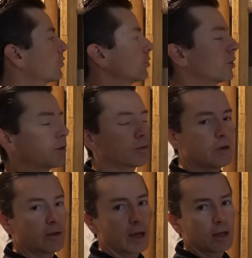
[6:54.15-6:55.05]
really 3
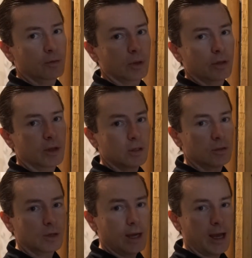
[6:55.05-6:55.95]
settings with it. You
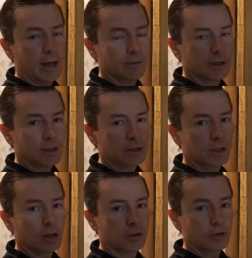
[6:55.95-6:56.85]
can have it
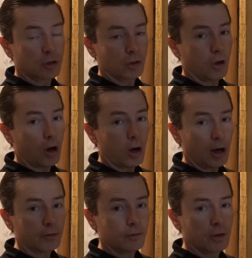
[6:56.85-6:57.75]
turned
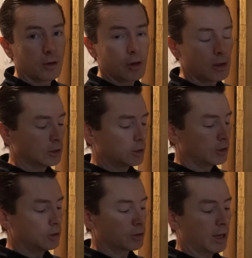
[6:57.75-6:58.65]
off,
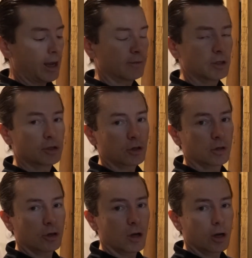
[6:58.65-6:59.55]
you can have it
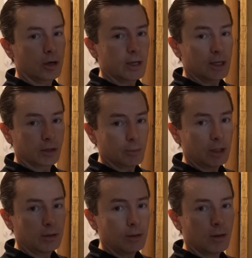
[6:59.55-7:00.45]
turned on
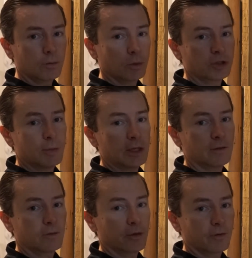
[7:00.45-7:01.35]
intermittent, which
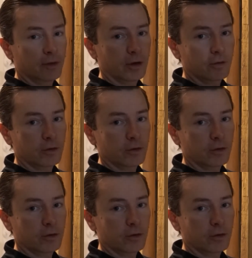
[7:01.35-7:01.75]
means if the furnace